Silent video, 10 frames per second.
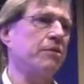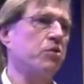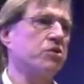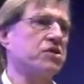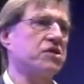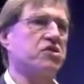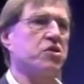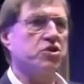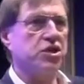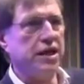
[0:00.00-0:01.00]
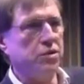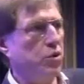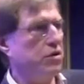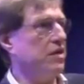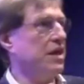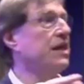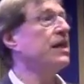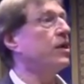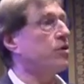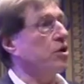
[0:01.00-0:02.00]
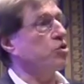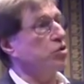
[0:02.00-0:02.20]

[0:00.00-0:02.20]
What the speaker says: which is associated with the Intercultural